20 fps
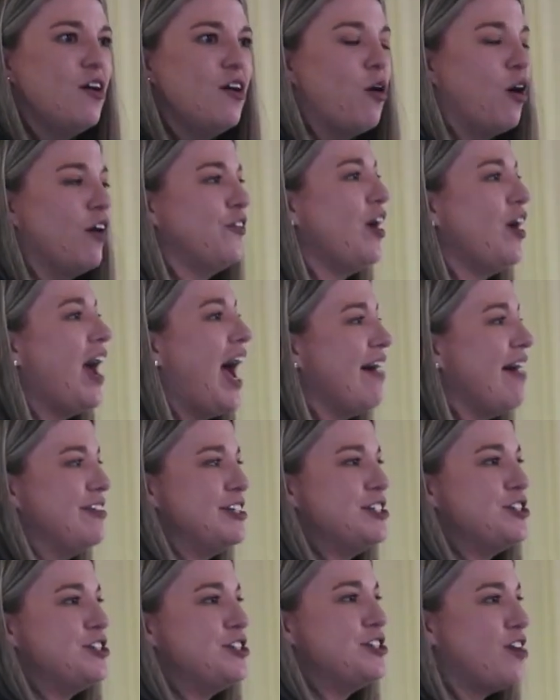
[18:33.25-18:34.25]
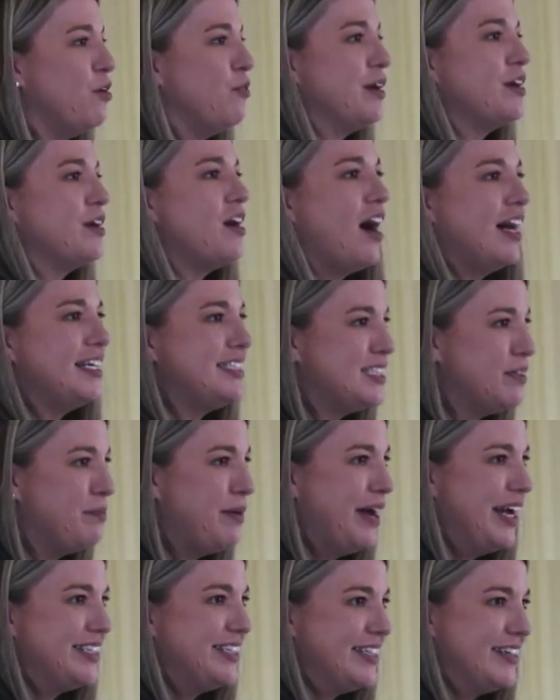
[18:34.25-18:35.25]
or if you're having trouble with
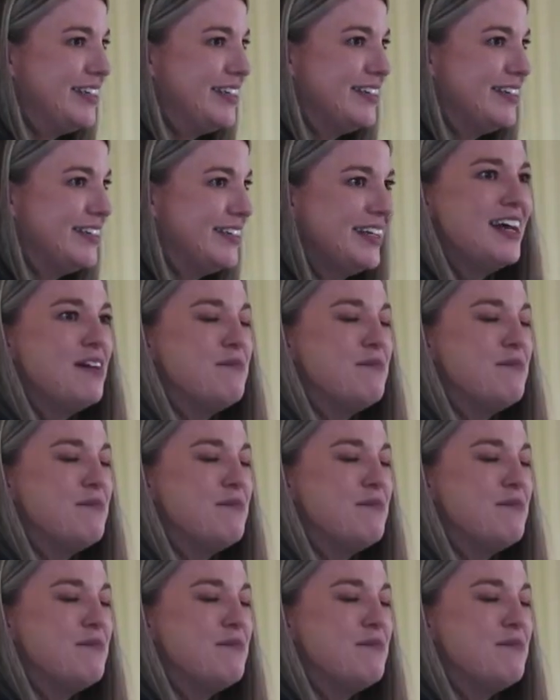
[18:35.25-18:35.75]
constipation,